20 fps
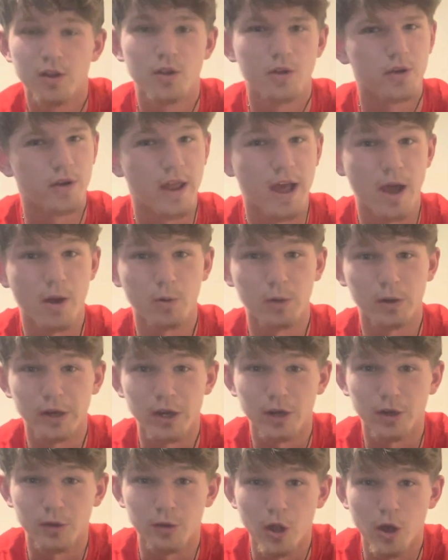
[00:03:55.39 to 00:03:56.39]
Now we're
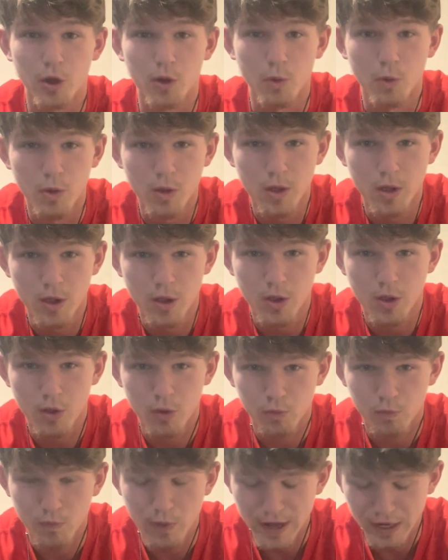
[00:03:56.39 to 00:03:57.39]
gonna go
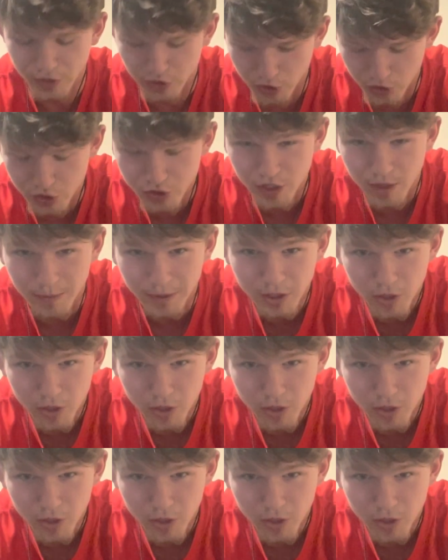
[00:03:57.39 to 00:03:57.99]
raise your stomach